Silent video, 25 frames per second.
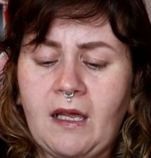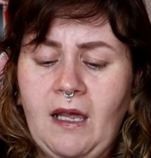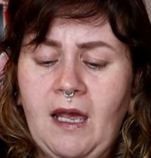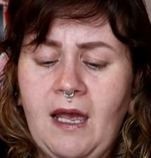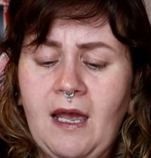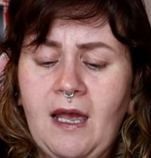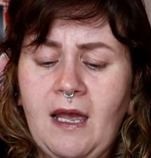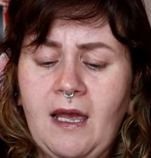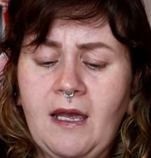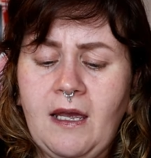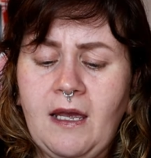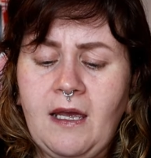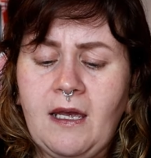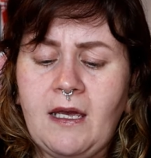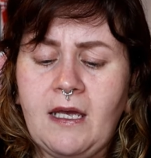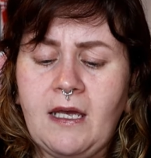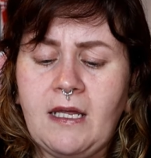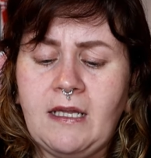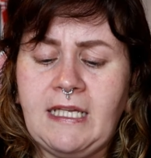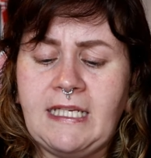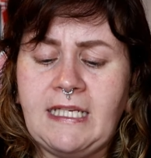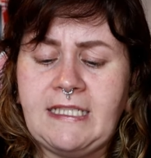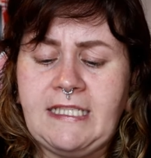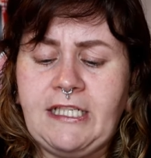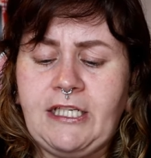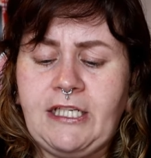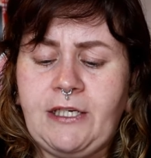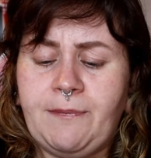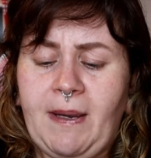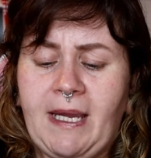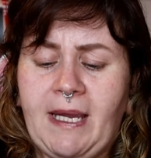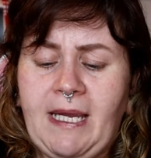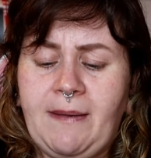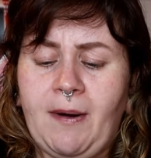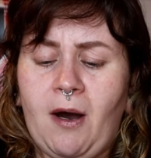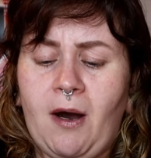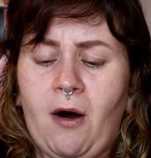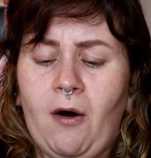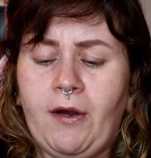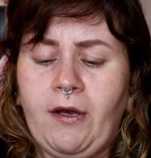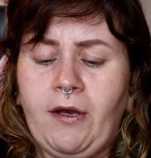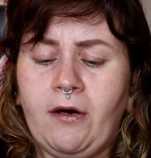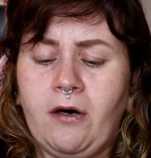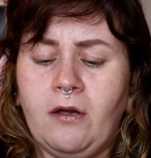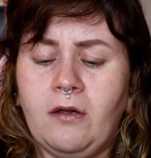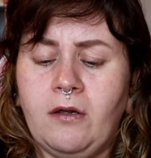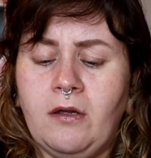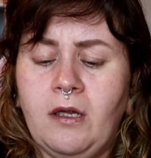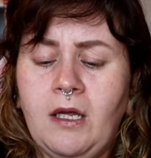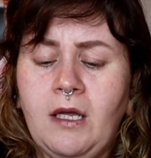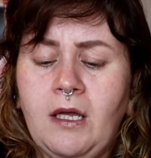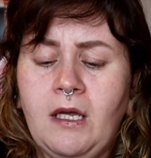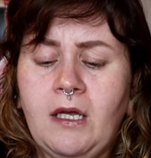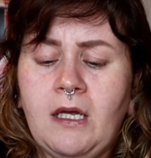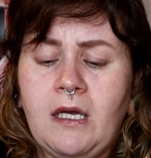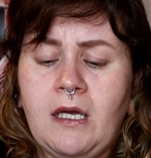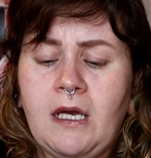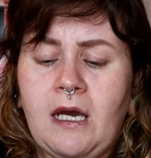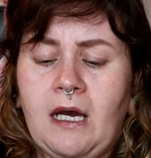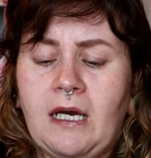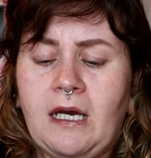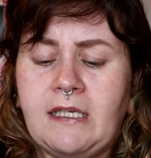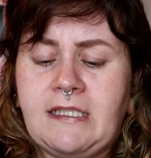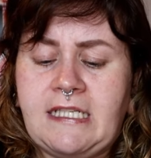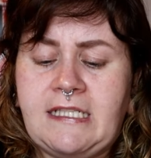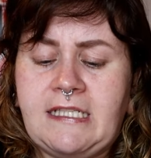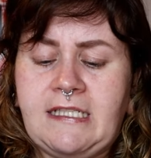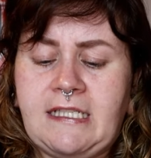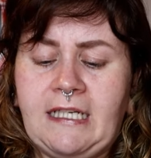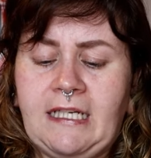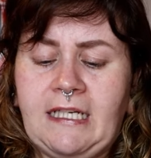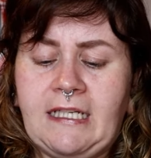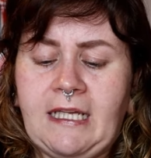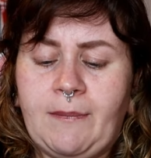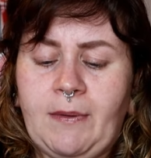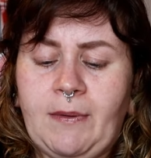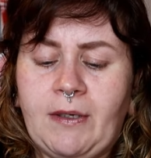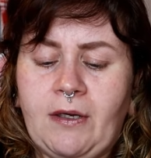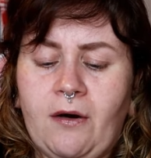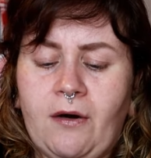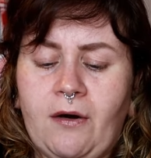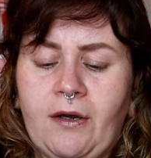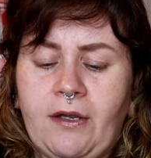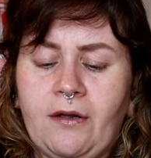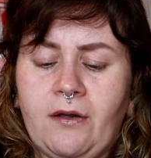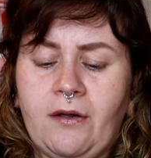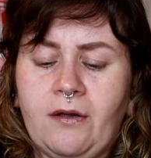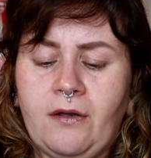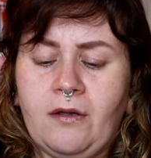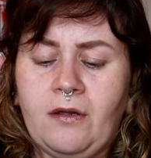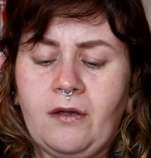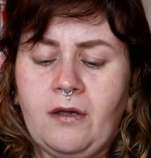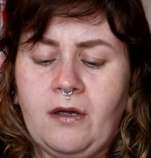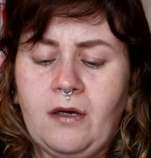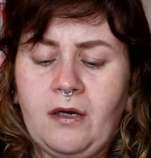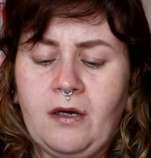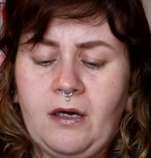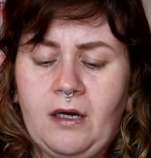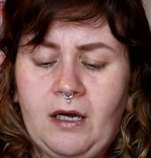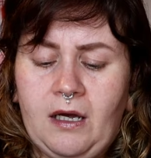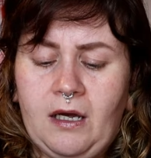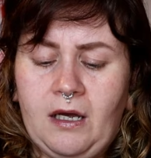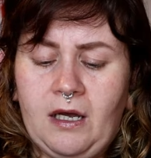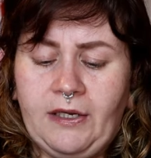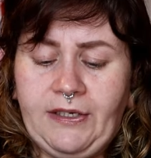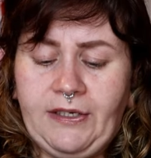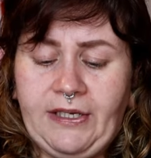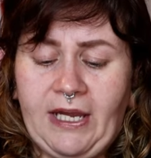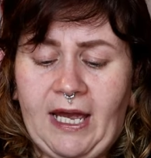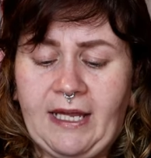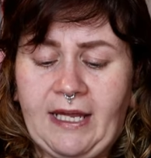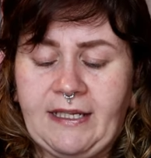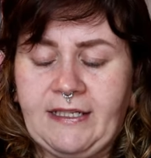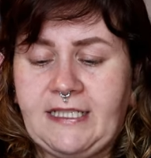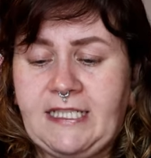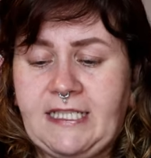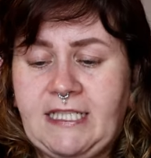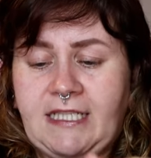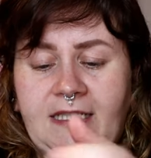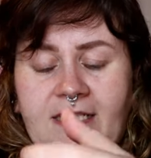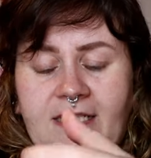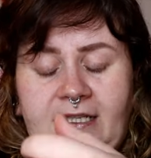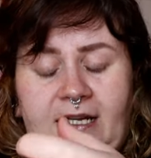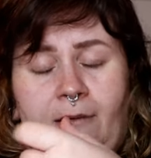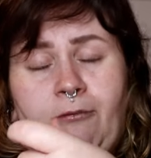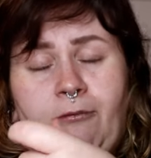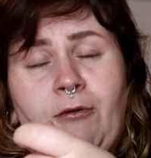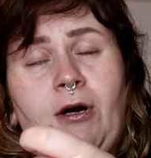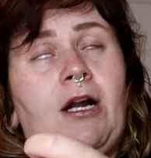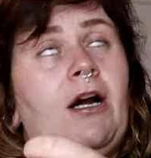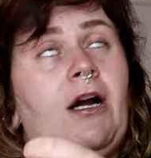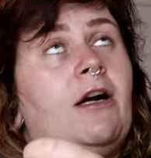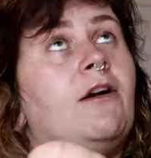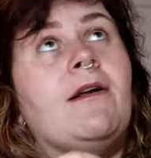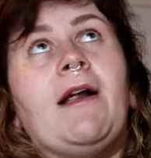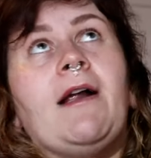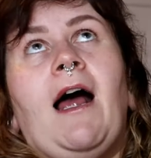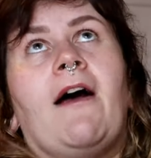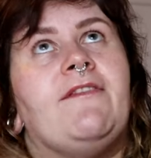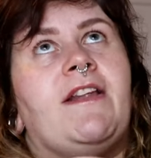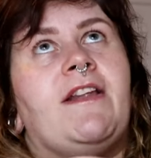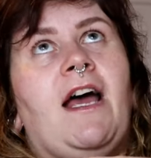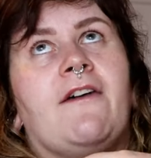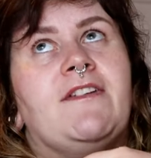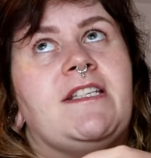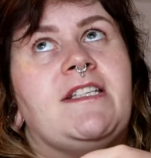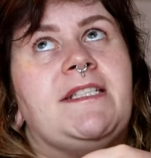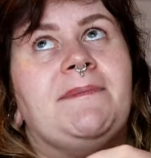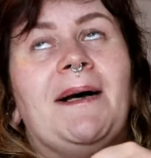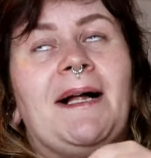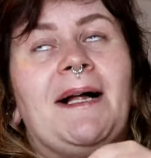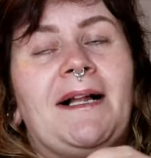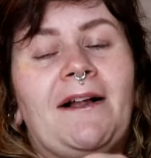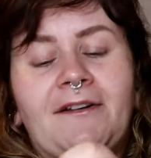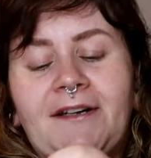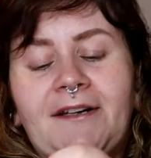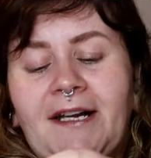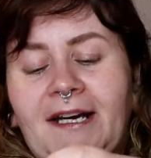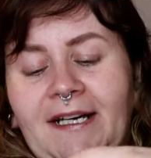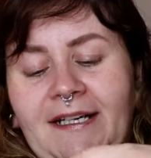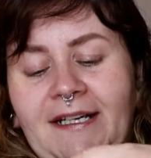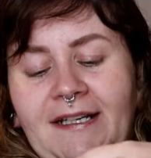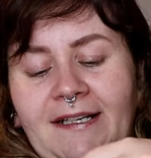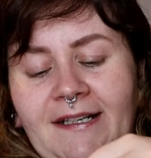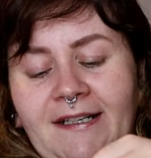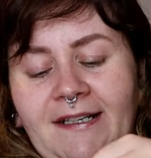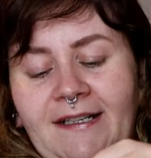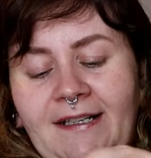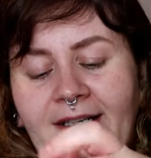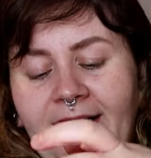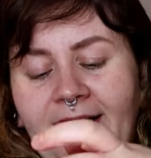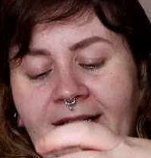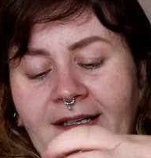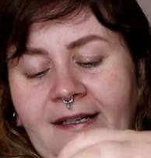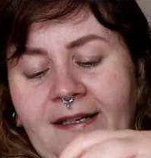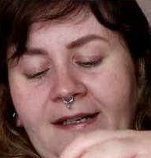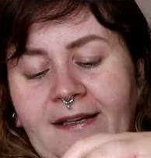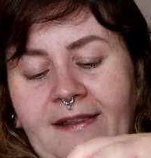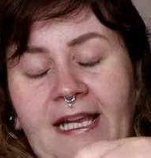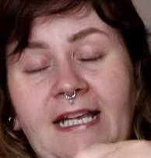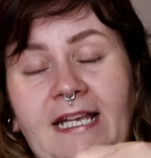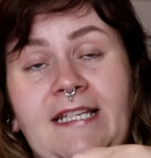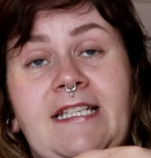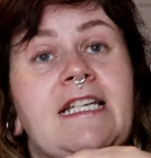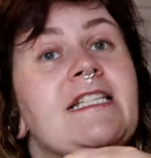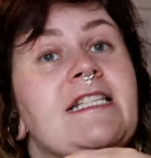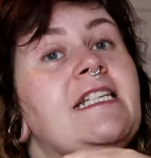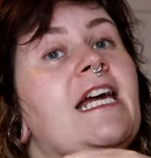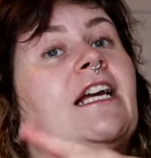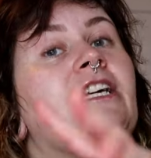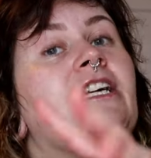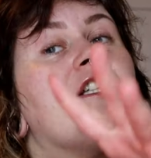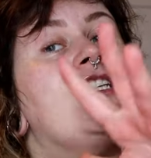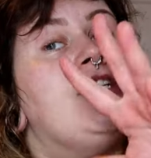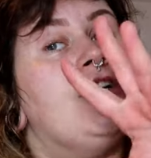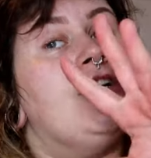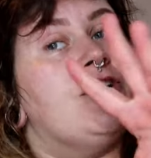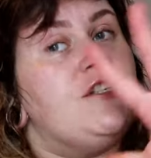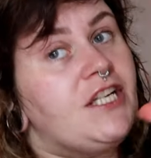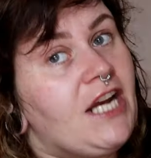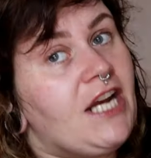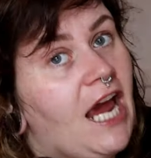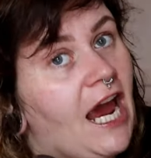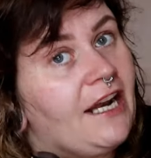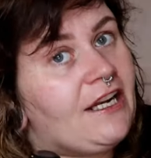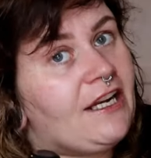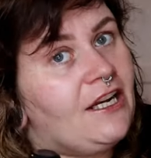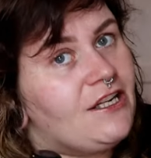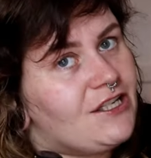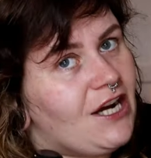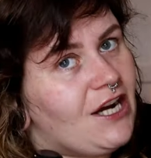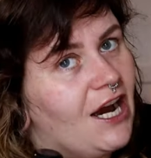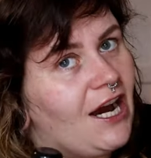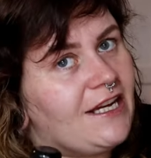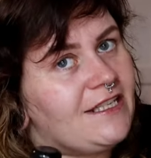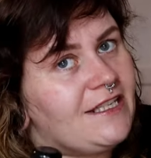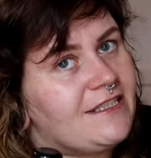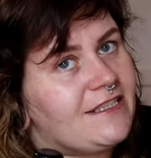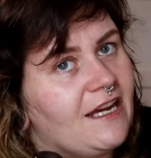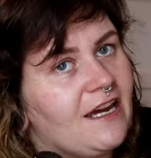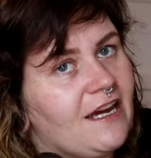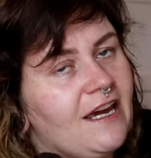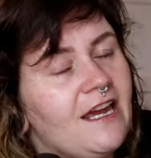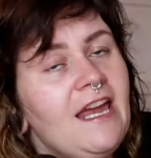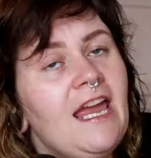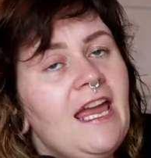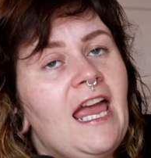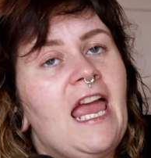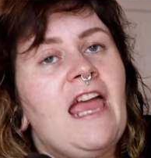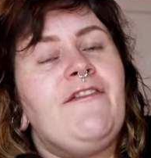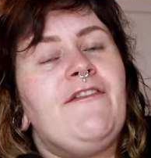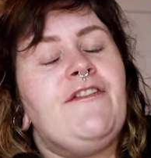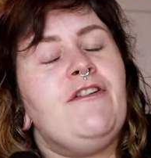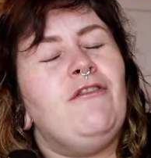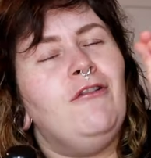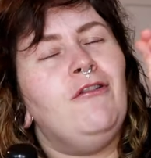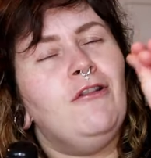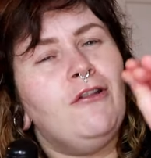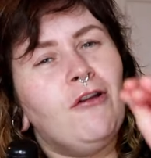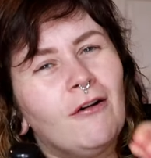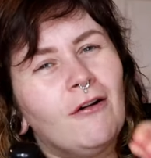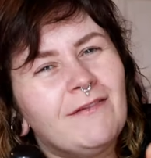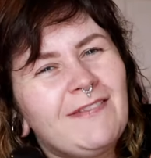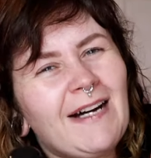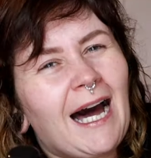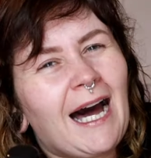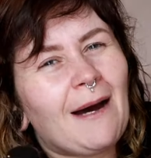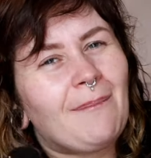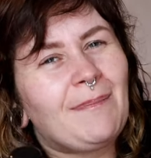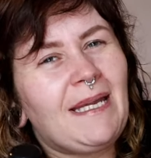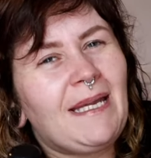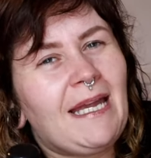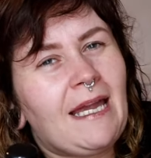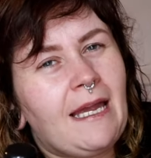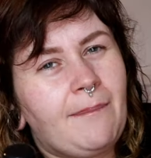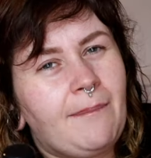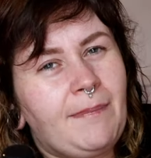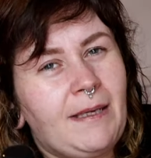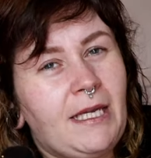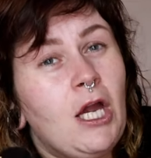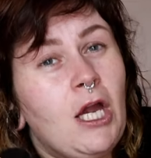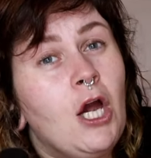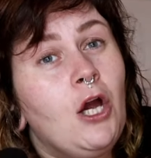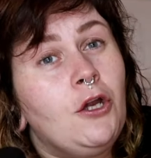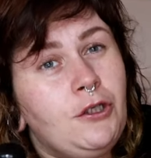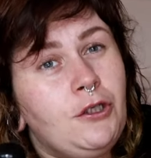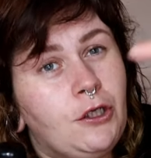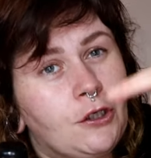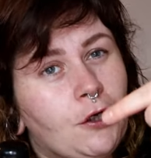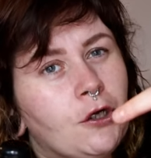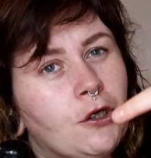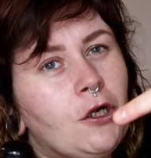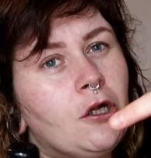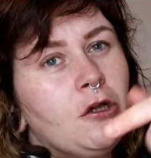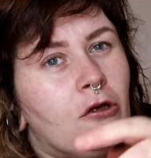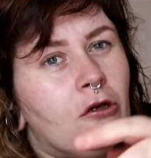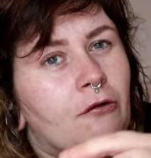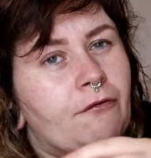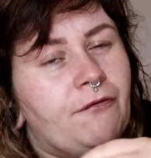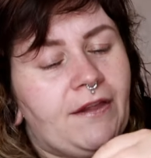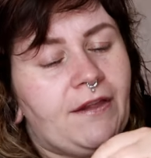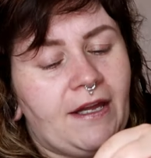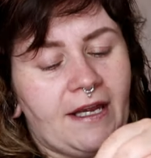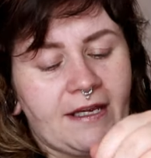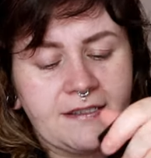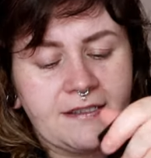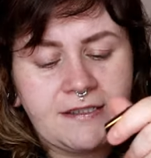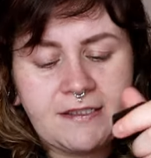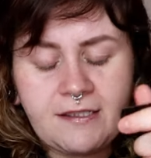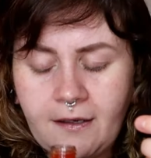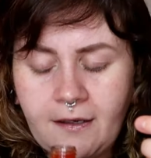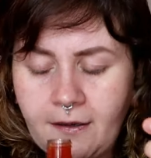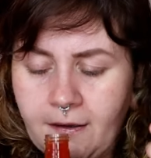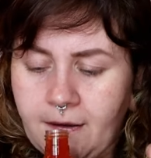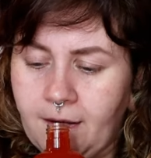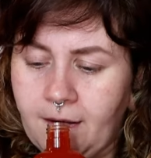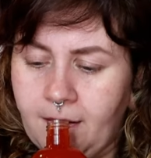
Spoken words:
Litsi Kibaba oil, Sicilian lemon oil. I'm going to have a smell, aren't I? This is like such an energizer. If you love Happy Hippie, you're going to love this.